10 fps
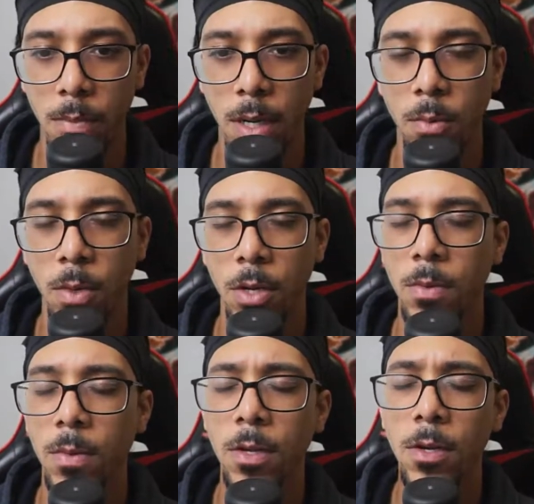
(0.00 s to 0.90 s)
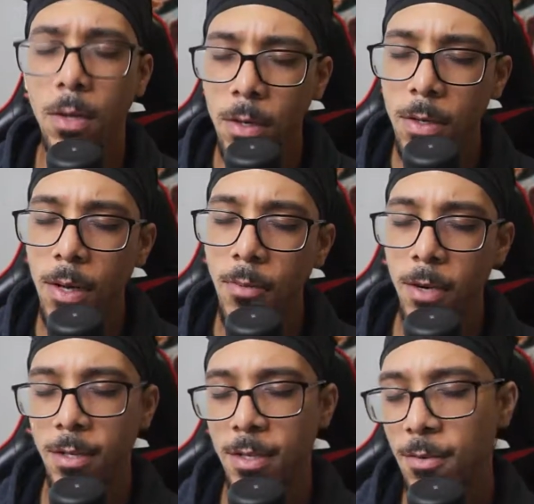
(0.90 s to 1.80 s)
but when
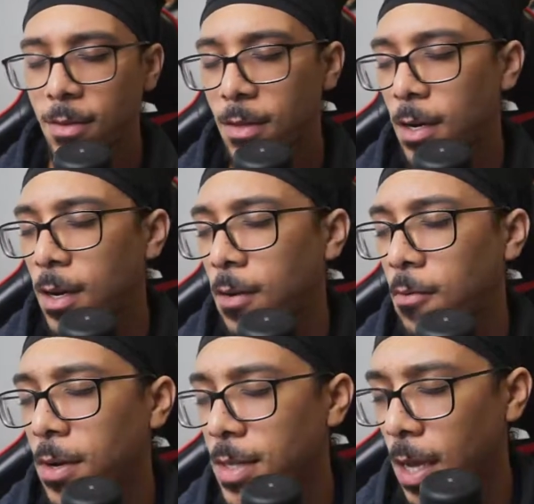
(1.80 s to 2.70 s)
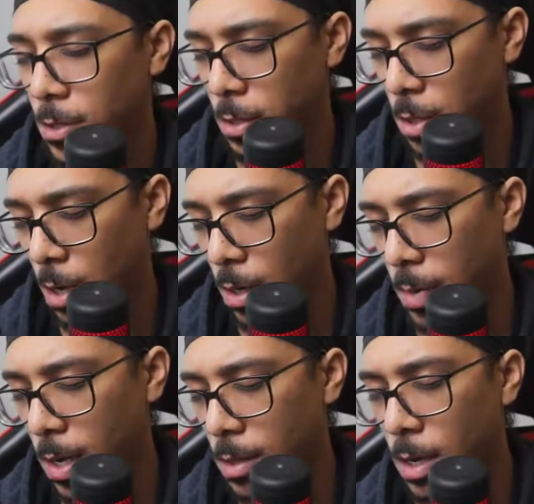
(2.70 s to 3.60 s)
you see what they're actually talking
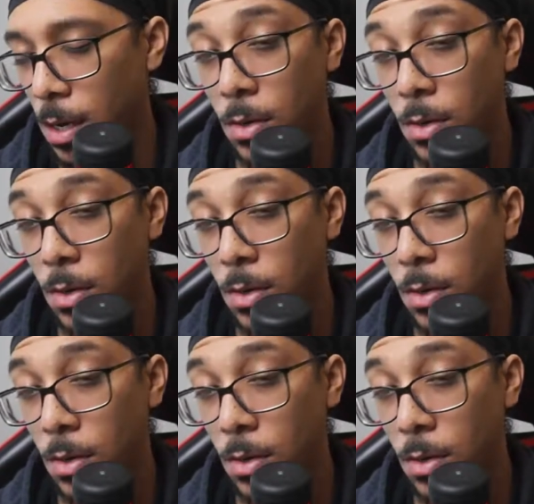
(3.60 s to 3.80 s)
about, it's kind